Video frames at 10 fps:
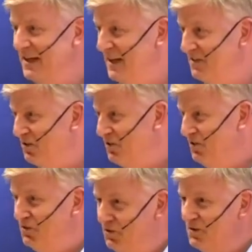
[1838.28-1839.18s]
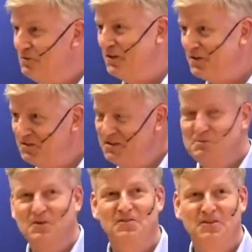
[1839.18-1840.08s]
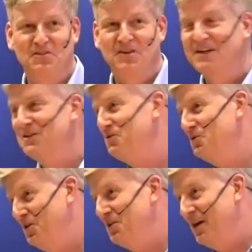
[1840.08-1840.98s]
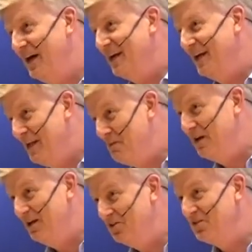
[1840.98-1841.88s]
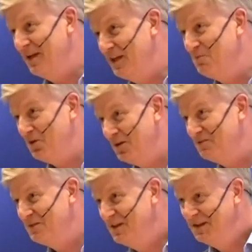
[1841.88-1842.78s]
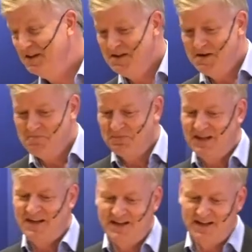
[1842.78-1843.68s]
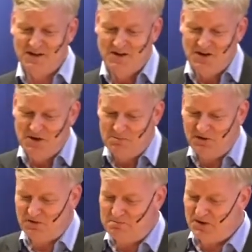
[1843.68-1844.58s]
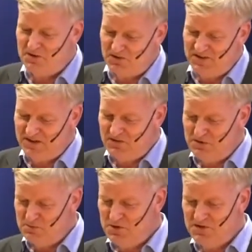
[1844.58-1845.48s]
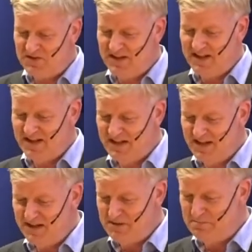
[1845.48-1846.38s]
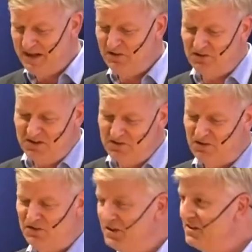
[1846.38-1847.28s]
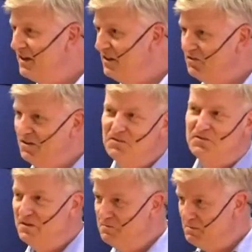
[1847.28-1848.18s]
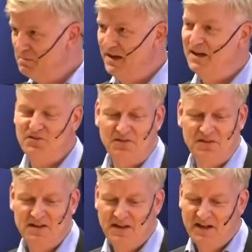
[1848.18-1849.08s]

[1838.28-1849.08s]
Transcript: here at the university, which decided to not hire any males anymore. Uh, But suppose that you would, uh, based on study results from the past,